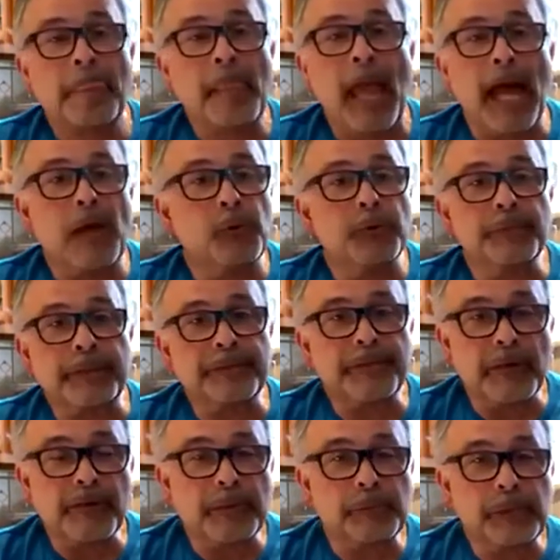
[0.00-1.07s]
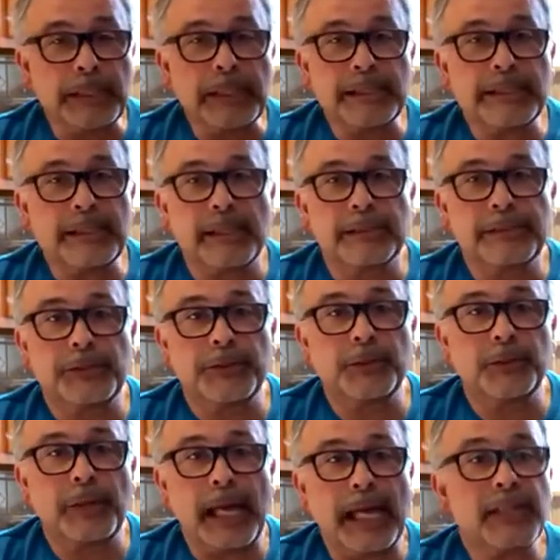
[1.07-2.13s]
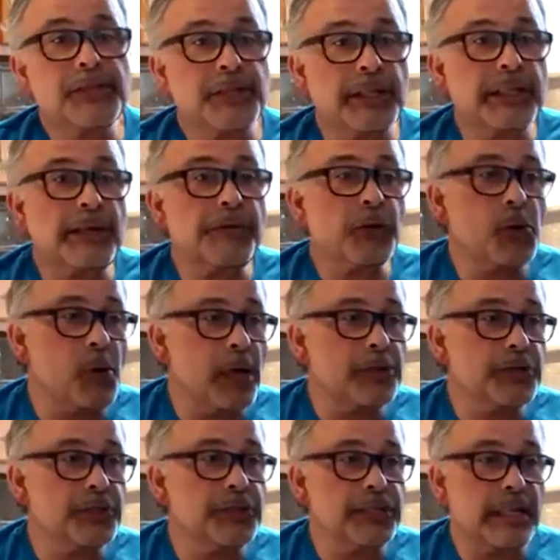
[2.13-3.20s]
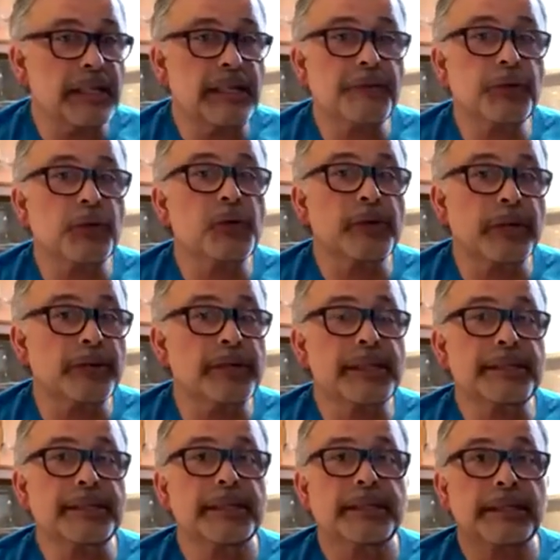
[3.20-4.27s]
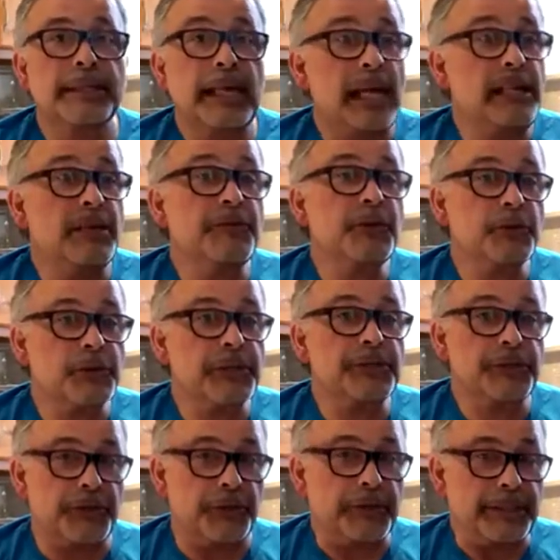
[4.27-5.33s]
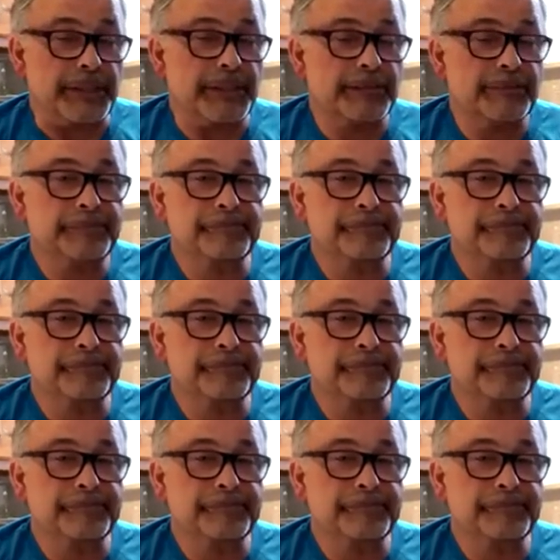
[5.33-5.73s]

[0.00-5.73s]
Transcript: I will be very pleased to answer any of your questions, any of your queries, any of your concerns.